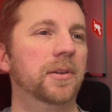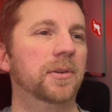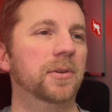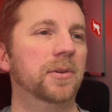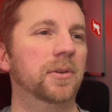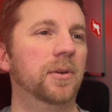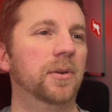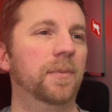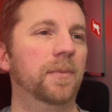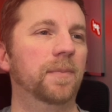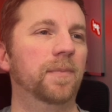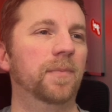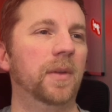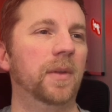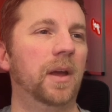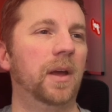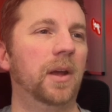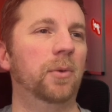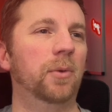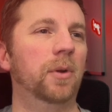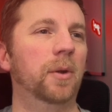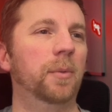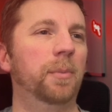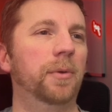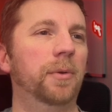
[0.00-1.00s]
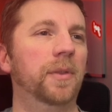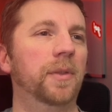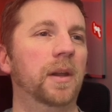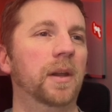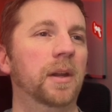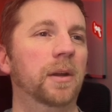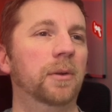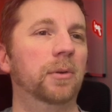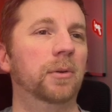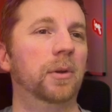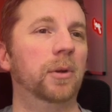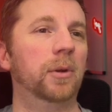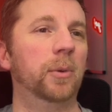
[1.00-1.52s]
So I don't want to put that
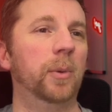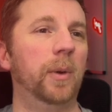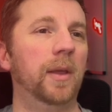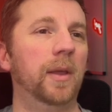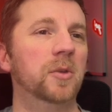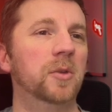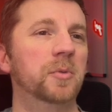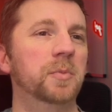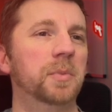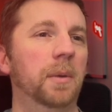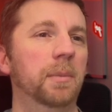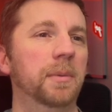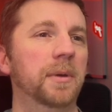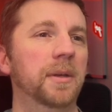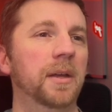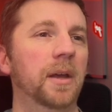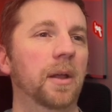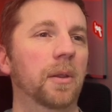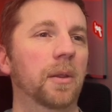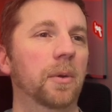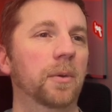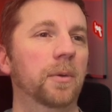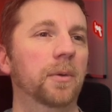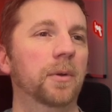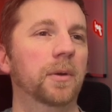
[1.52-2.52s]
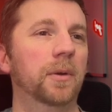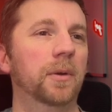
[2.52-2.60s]
in right away. It's probably yellow.